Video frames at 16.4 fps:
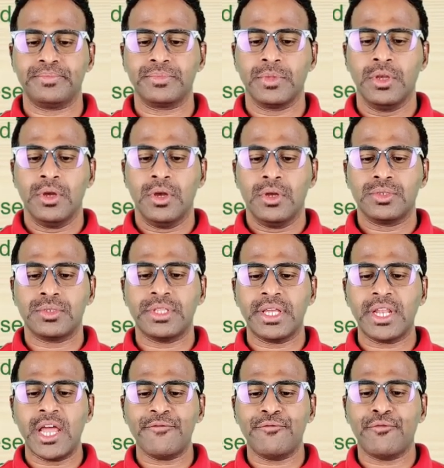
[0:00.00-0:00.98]
So there
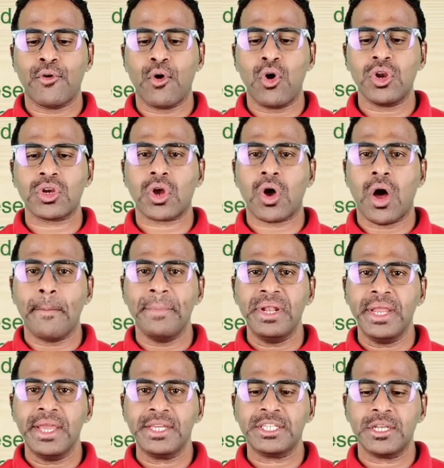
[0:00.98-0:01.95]
are 4
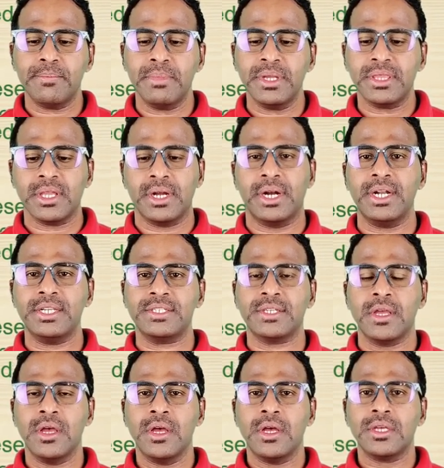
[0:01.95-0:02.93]
combination methods
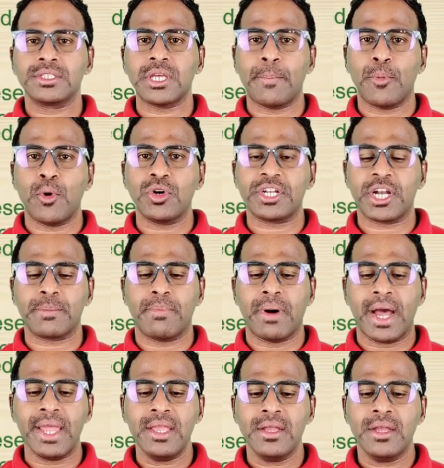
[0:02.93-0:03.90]
supported
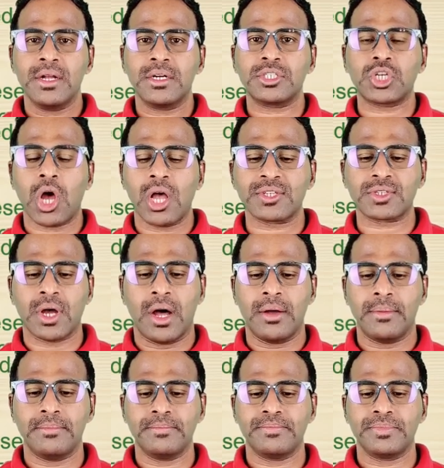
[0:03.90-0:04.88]
by Tosca.
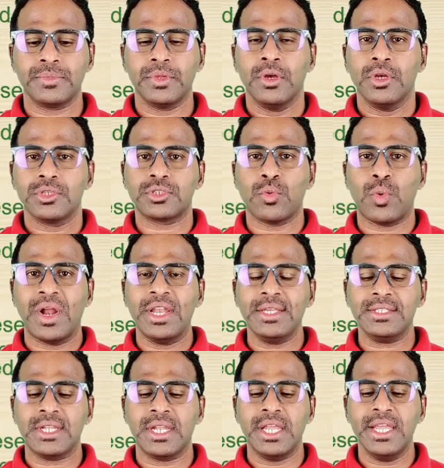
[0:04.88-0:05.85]
So one is
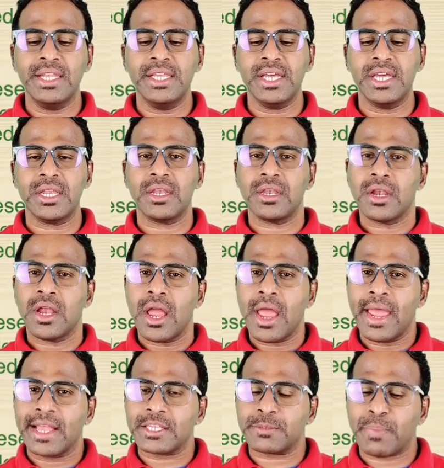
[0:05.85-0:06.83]
linear
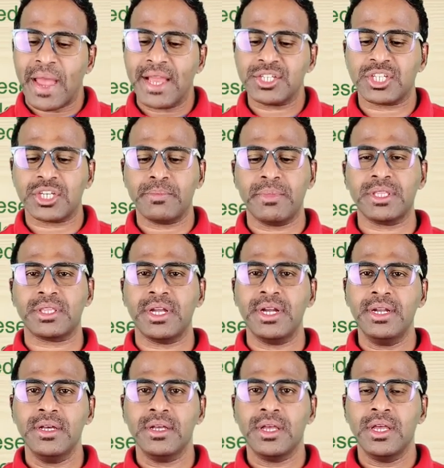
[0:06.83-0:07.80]
expansion method,
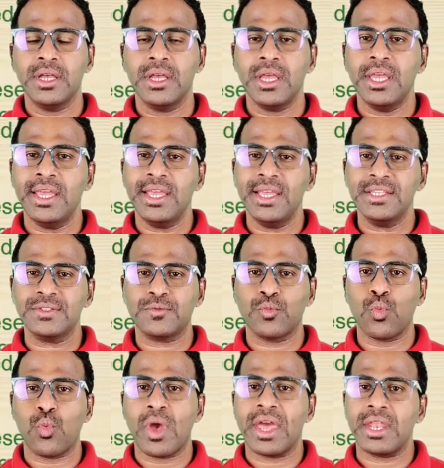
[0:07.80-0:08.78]
is
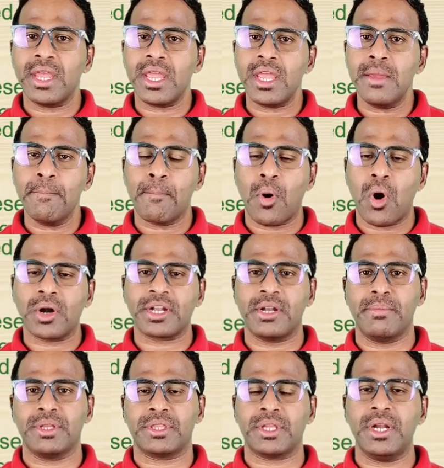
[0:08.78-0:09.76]
very important
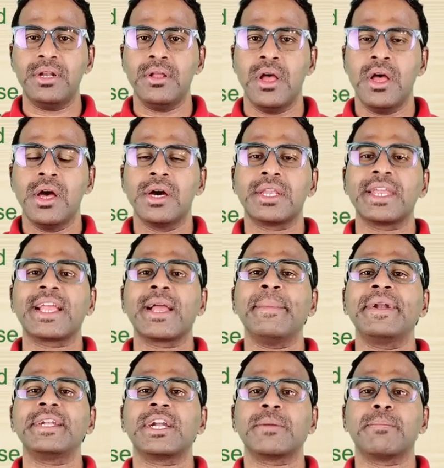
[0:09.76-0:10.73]
method
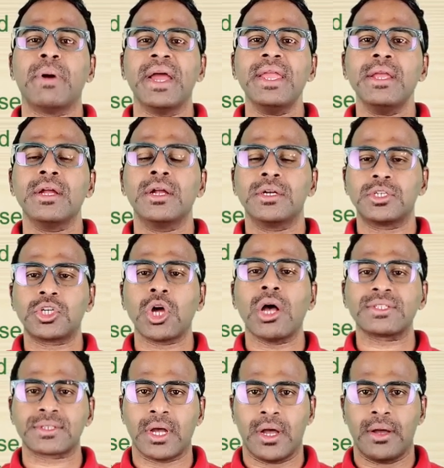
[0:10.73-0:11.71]
recommended by Tosca.